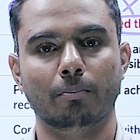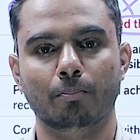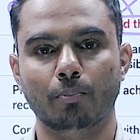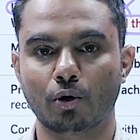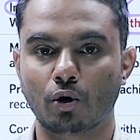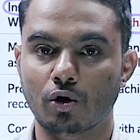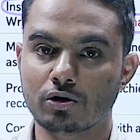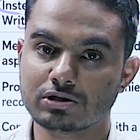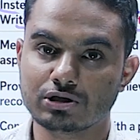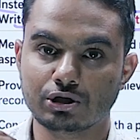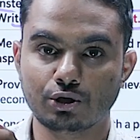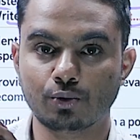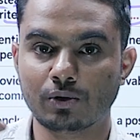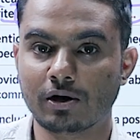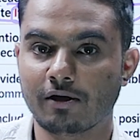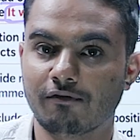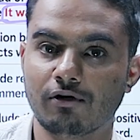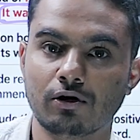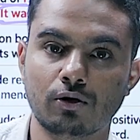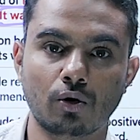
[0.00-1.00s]
Because you
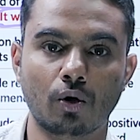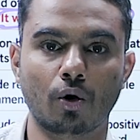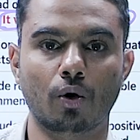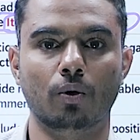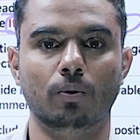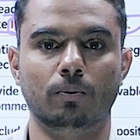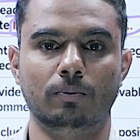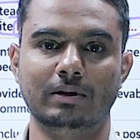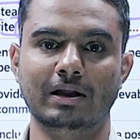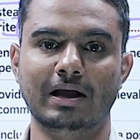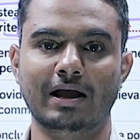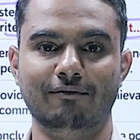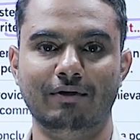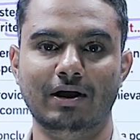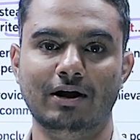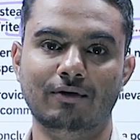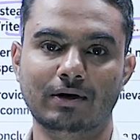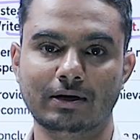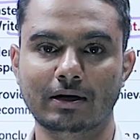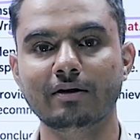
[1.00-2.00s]
never know the
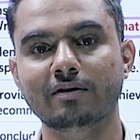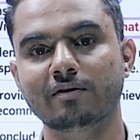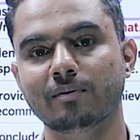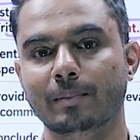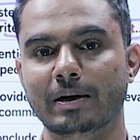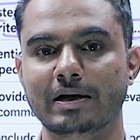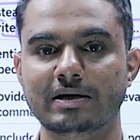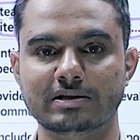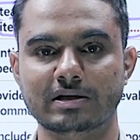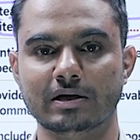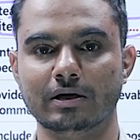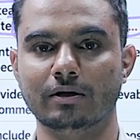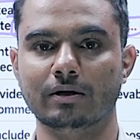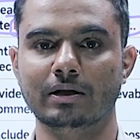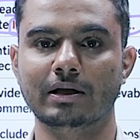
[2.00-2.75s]
evaluator's mindset.